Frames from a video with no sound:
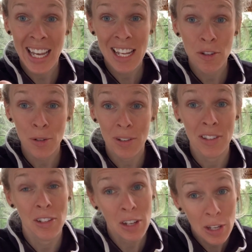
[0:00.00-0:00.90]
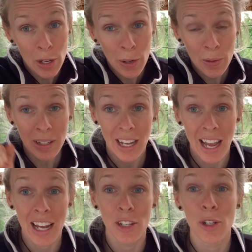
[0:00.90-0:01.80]
interests you
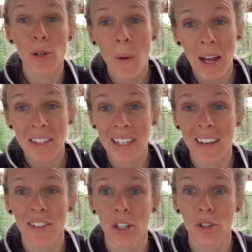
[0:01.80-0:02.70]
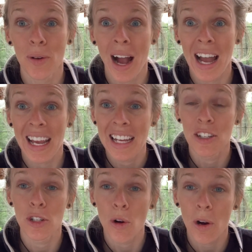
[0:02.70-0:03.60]
and you want to give it a try
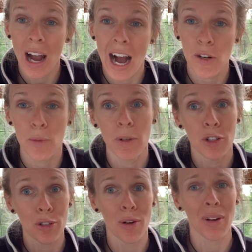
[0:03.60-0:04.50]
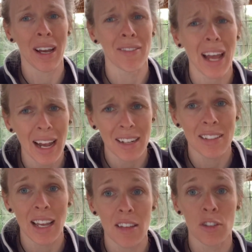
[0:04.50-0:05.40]
at your house, but you don't have
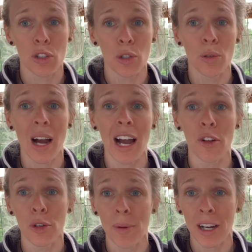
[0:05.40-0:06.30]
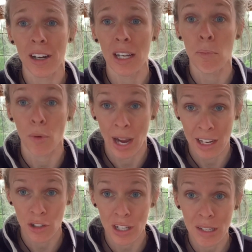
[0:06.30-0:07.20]
access to elderberry
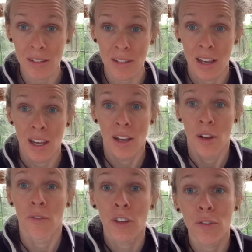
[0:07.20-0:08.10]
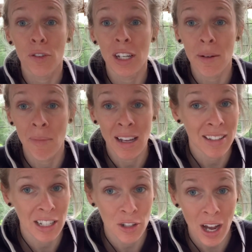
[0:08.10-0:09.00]
branches, feel free to
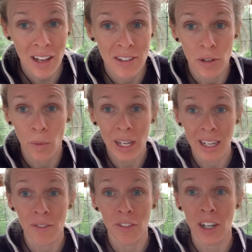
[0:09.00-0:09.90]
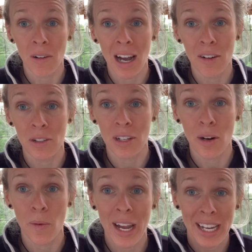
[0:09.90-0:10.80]
message us. We can figure out a
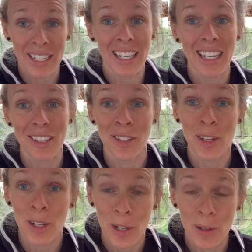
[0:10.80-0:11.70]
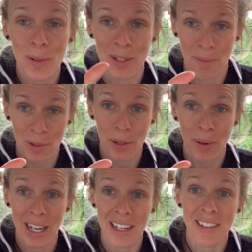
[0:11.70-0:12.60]
way to get you some
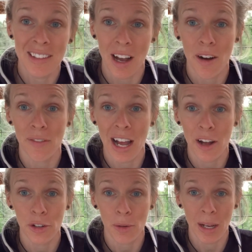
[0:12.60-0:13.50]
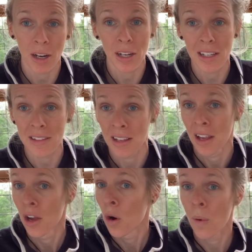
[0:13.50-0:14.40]
twigs of elderberries.
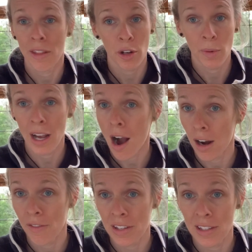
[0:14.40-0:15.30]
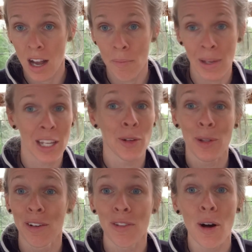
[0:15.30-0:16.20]
Whether we harvest some, you
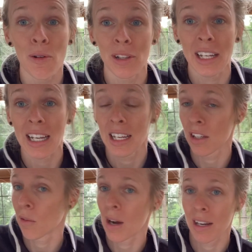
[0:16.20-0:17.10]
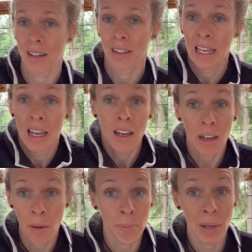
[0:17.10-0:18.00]
live locally and you want to
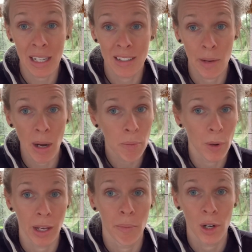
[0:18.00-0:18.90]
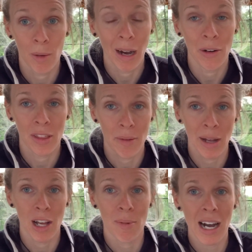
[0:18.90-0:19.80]
come pick some up, we can put them out at the
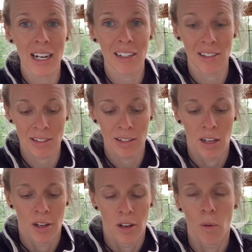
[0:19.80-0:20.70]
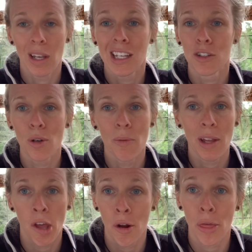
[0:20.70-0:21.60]
mailbox. We could do it
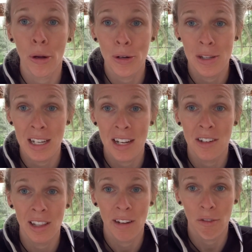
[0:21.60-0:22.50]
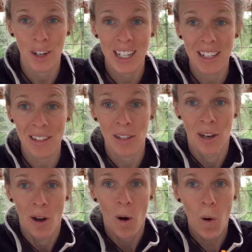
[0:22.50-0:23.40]
with our Thursday deliveries,
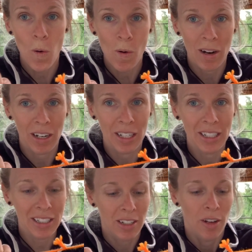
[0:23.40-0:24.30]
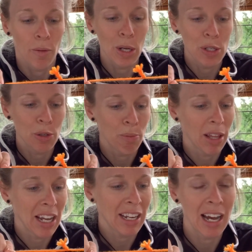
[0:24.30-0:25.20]
or we do
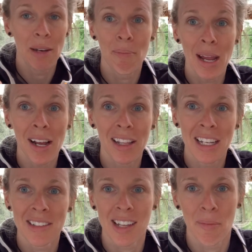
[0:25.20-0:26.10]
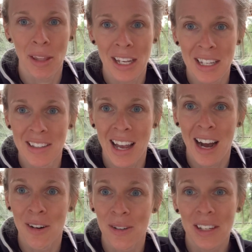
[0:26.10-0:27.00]
plan on mailing some of these
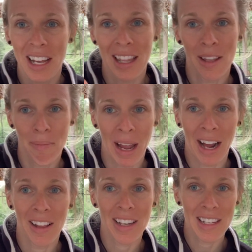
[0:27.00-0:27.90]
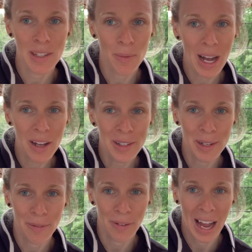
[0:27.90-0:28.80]
out in the mail as well to
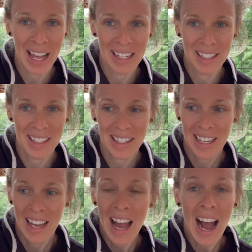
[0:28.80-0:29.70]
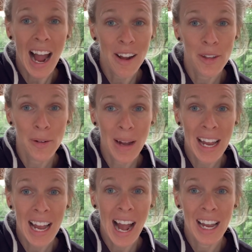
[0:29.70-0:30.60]
friends. Either
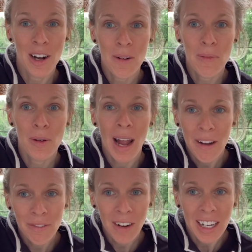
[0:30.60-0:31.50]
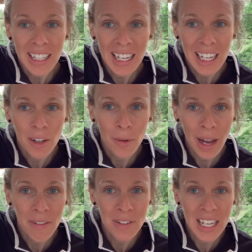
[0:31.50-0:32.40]
way, I hope you have fun getting
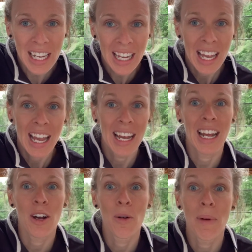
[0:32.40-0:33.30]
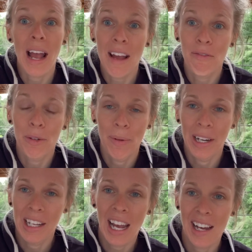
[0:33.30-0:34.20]
crafty, and I hope
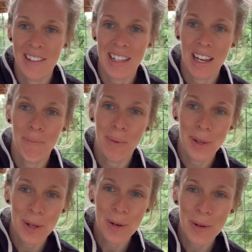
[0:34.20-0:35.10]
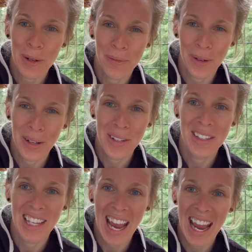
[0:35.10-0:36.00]
everybody has a beautiful
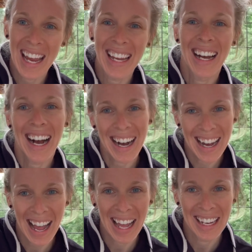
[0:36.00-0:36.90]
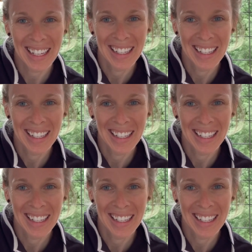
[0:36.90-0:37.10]
day ahead.